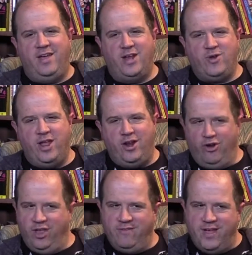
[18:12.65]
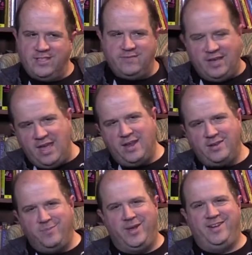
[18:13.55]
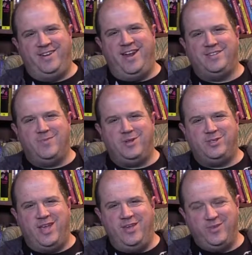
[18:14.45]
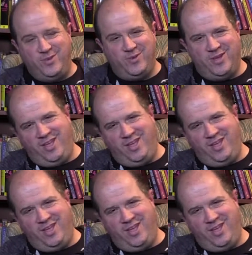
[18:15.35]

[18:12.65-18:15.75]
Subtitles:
I try to hit early events if I can, but not as much as I used to.